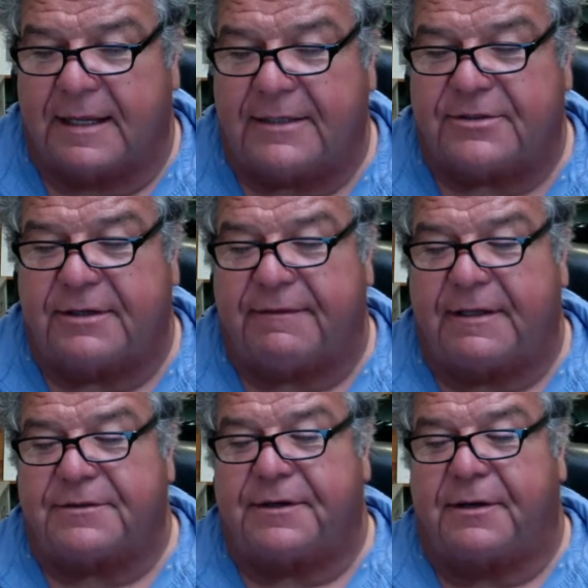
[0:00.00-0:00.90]
Thanks, Jeff.
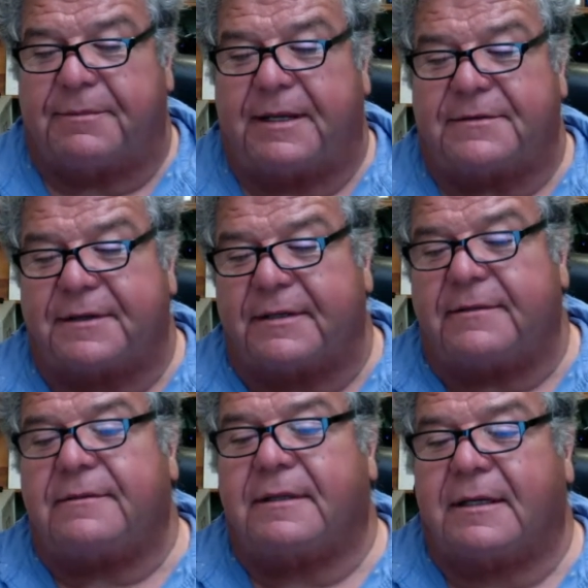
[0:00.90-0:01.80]
Thanks for your help. Thanks for the
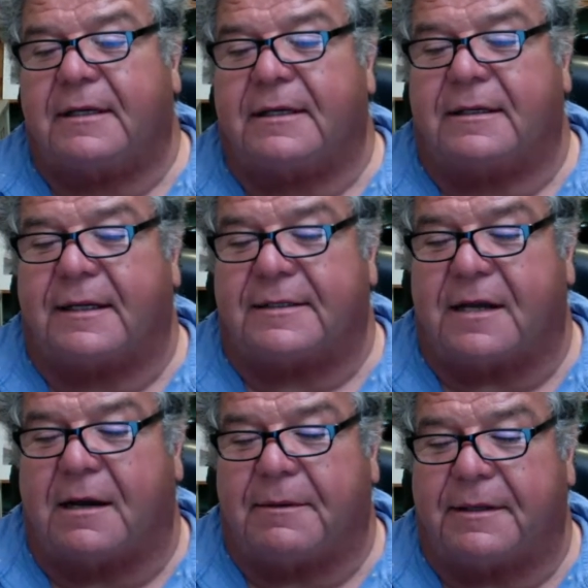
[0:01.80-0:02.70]
nice
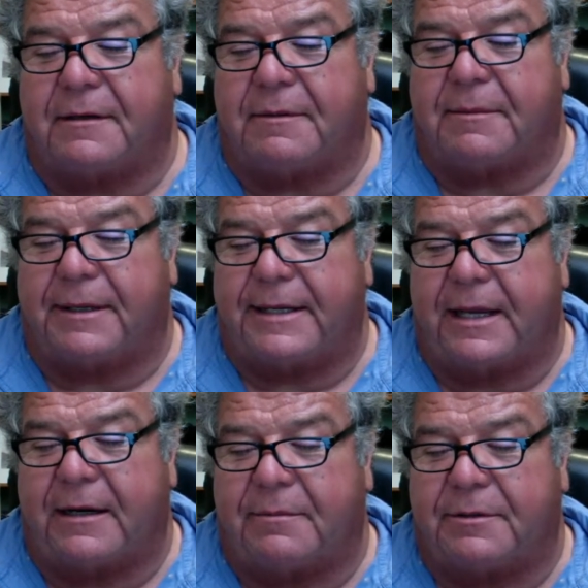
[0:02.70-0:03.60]
comment there about my
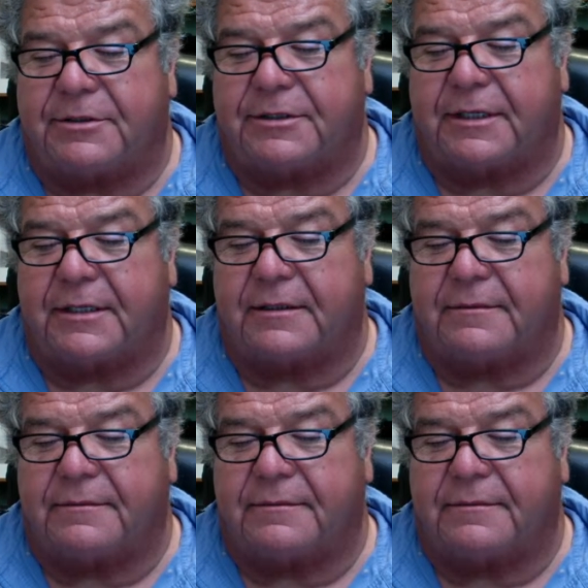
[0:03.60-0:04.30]
dad. I appreciate it.